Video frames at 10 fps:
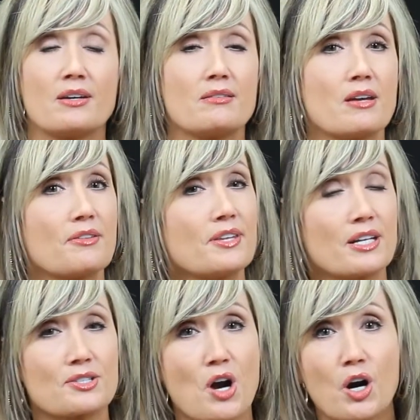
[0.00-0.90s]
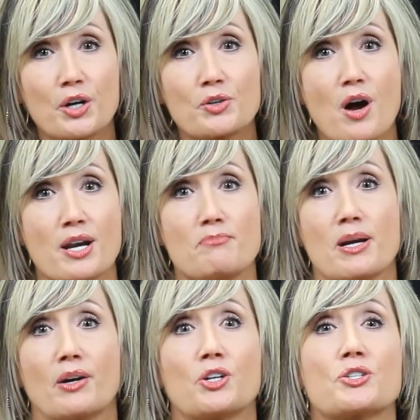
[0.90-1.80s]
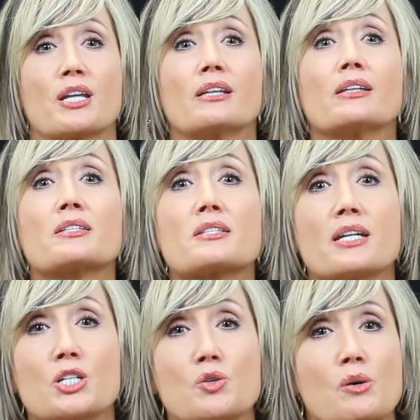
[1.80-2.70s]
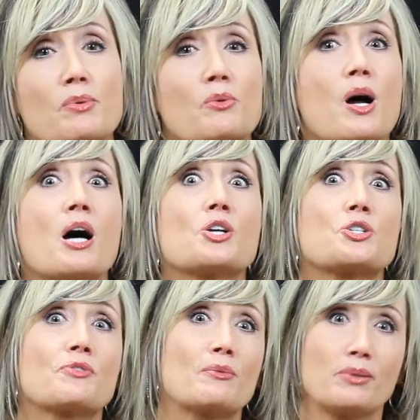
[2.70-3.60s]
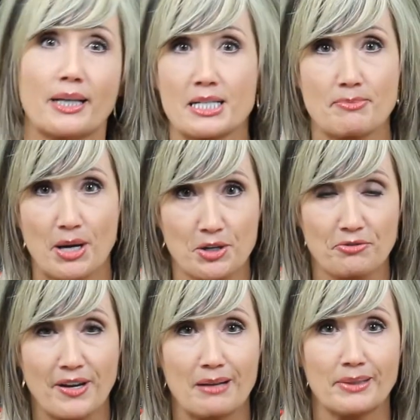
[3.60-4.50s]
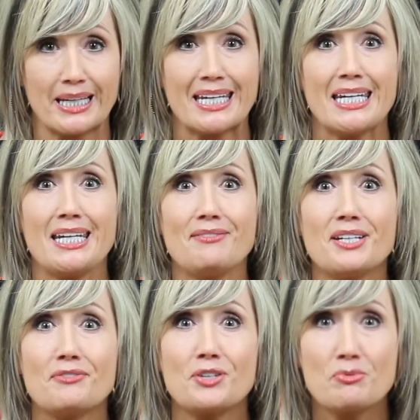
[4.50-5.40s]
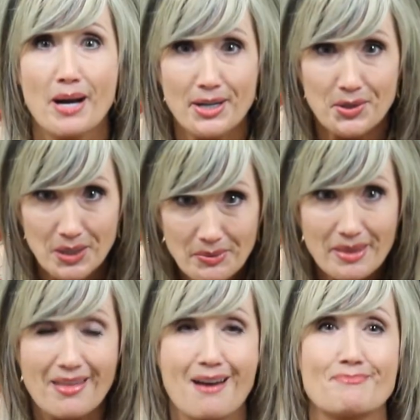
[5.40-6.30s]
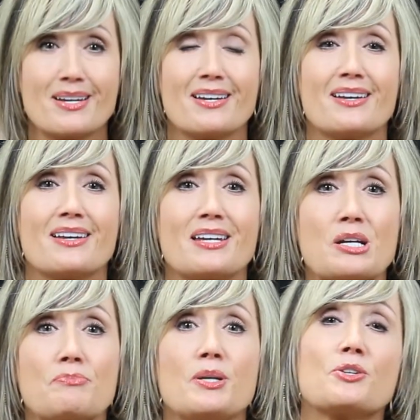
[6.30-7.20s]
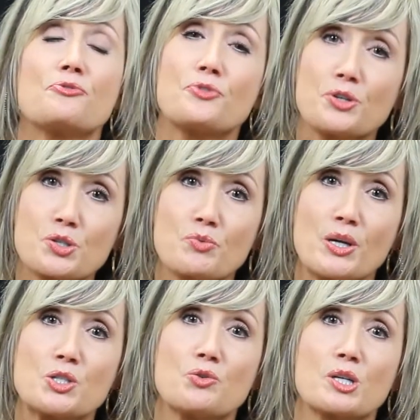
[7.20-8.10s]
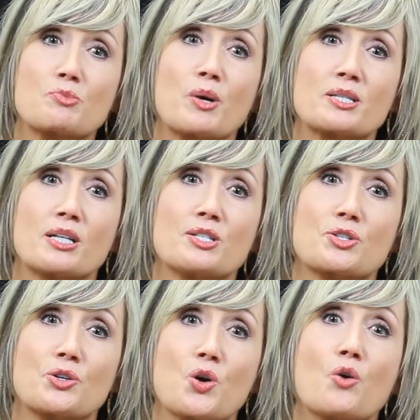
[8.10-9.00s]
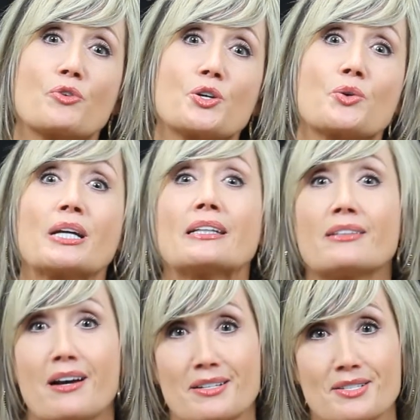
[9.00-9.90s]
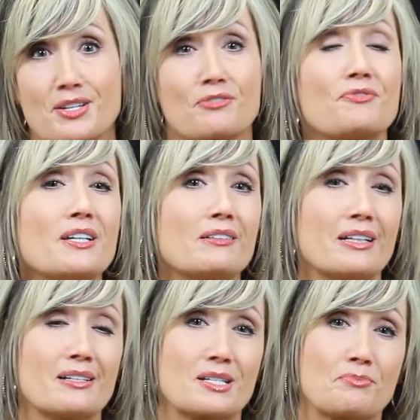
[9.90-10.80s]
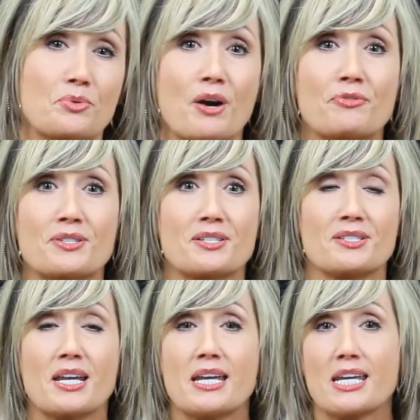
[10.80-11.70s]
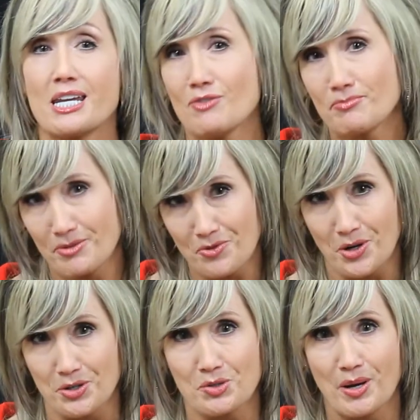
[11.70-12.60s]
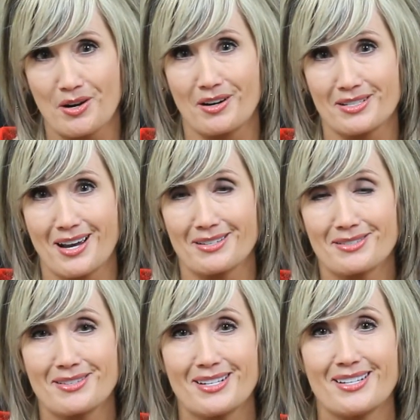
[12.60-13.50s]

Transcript: Nothing is harder on a marriage than listening to a barrage of complaints about your family, even if you might agree with them. Be the first one to express concern over your in-laws, their feelings and preferences, even before your sweetheart does.